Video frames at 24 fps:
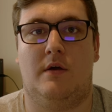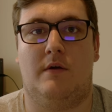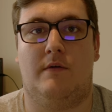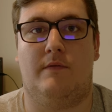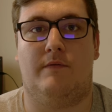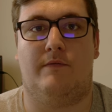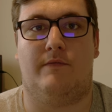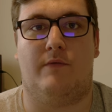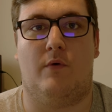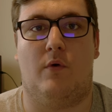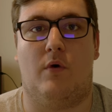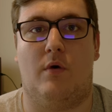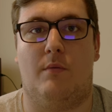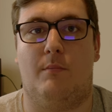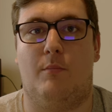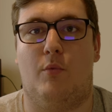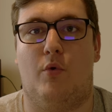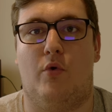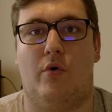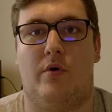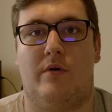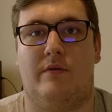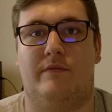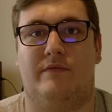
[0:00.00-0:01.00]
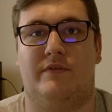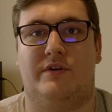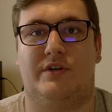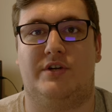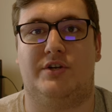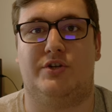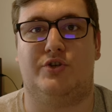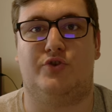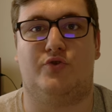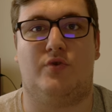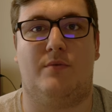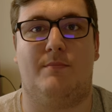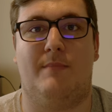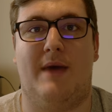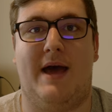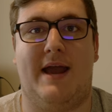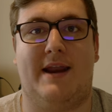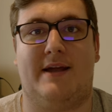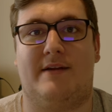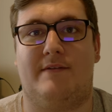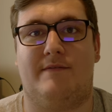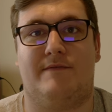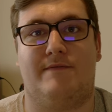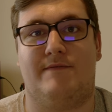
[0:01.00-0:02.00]
for more of a
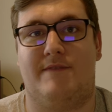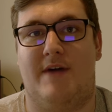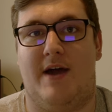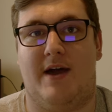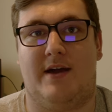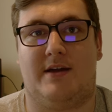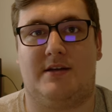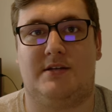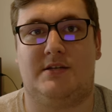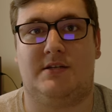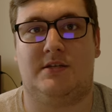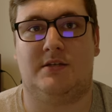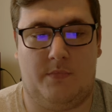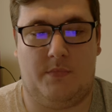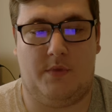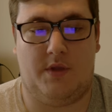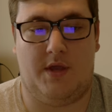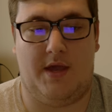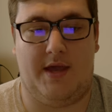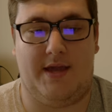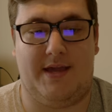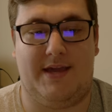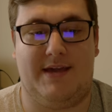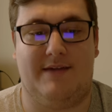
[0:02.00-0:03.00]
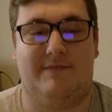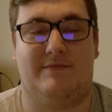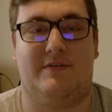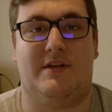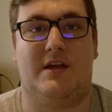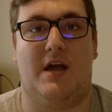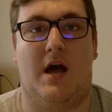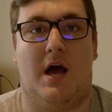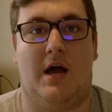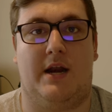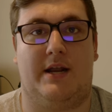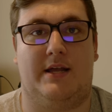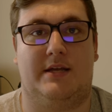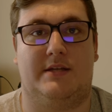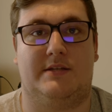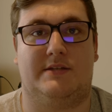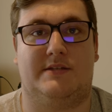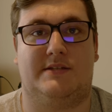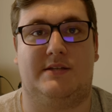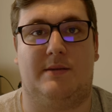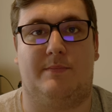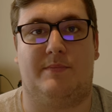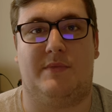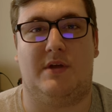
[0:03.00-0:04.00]
dramatic effect and give the audience
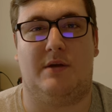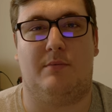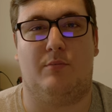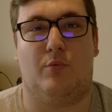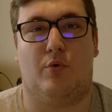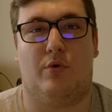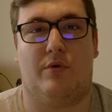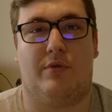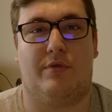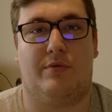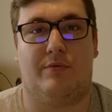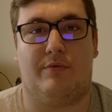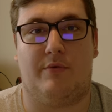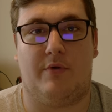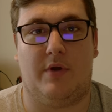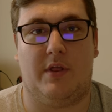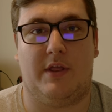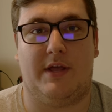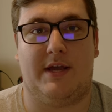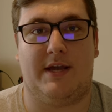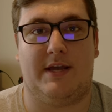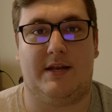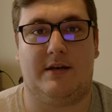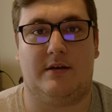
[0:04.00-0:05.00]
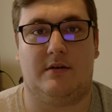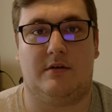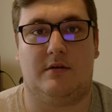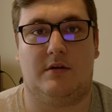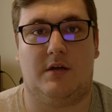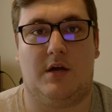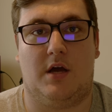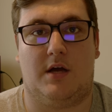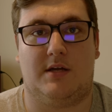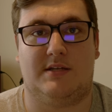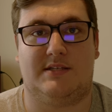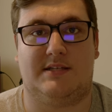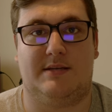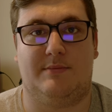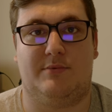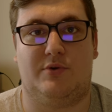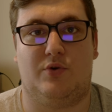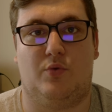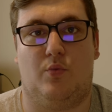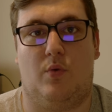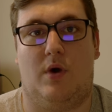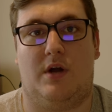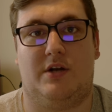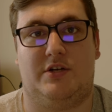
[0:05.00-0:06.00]
something more thrilling and cause them
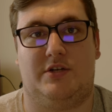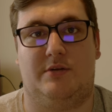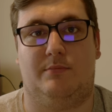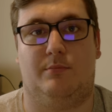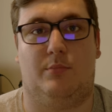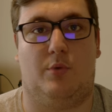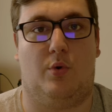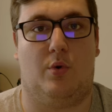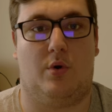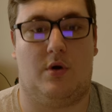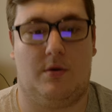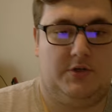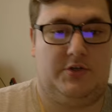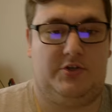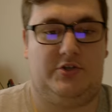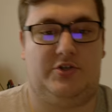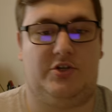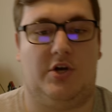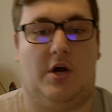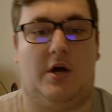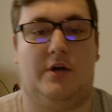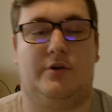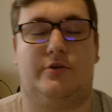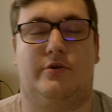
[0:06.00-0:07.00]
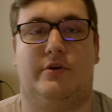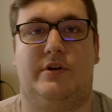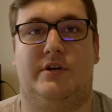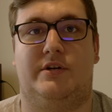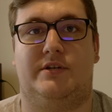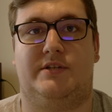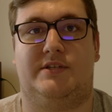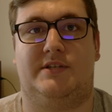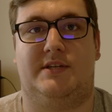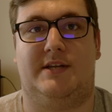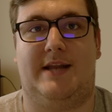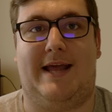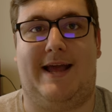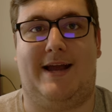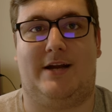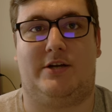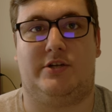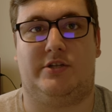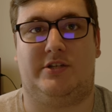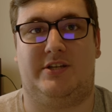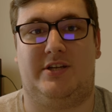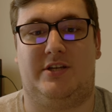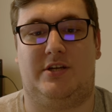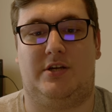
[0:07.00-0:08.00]
to watch it more. John Grierson
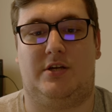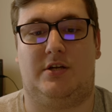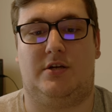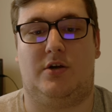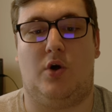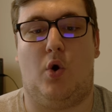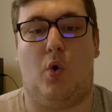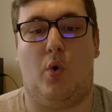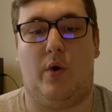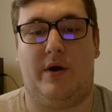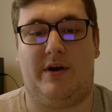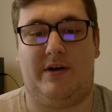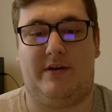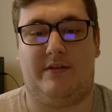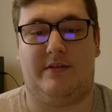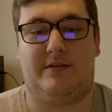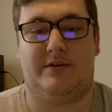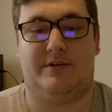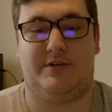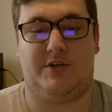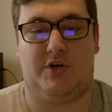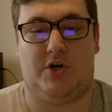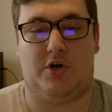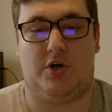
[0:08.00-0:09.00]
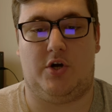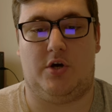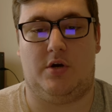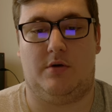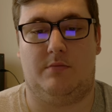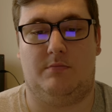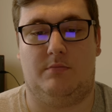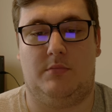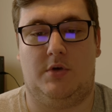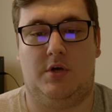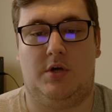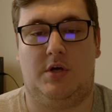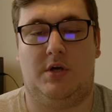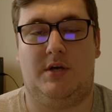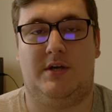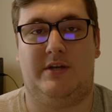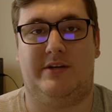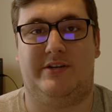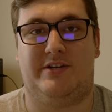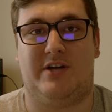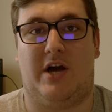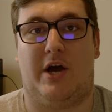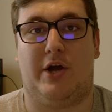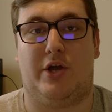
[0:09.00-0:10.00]
actually coined the term
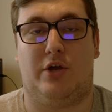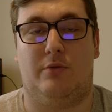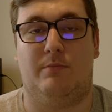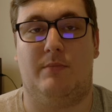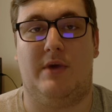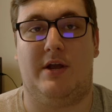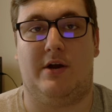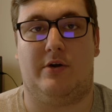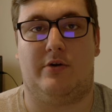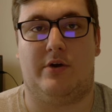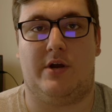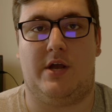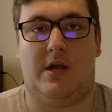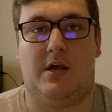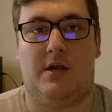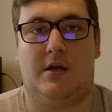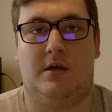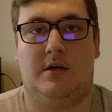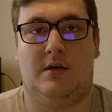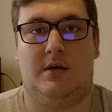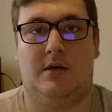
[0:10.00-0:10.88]
documentary,